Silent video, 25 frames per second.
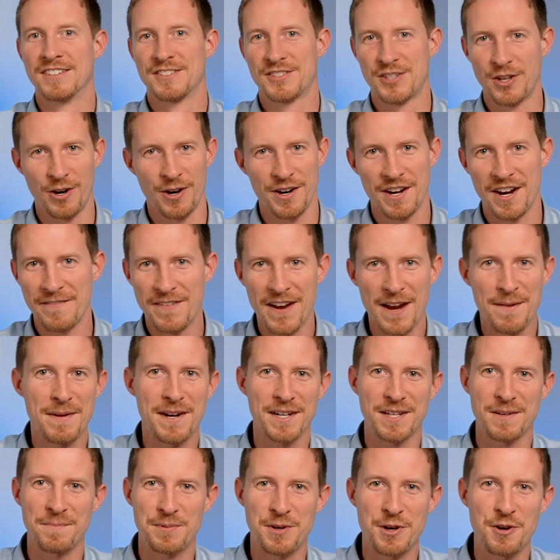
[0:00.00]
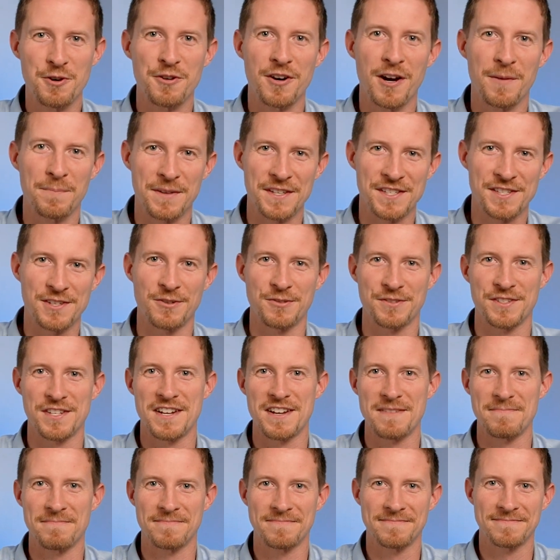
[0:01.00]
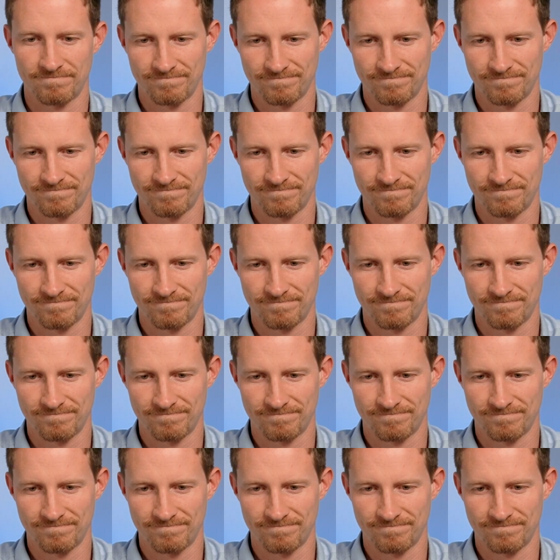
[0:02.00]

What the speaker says: Sorry, I've had my computer up this whole time.